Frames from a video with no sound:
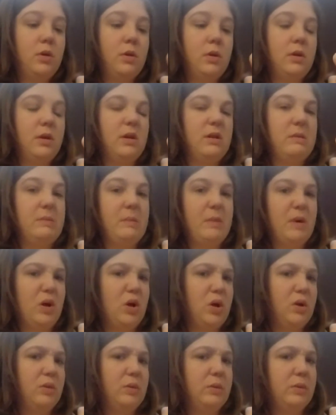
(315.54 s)
It's
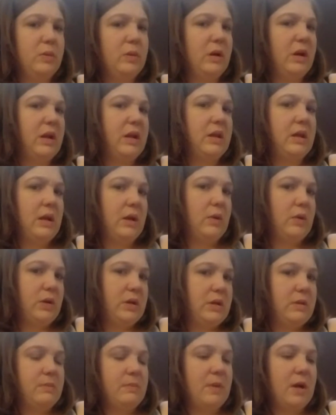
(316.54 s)
not like
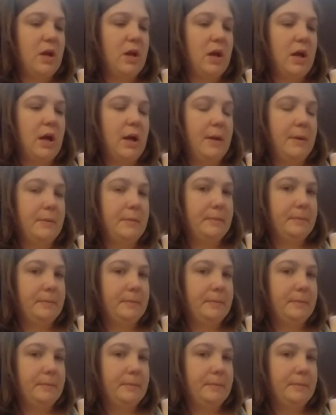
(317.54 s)
it smell like.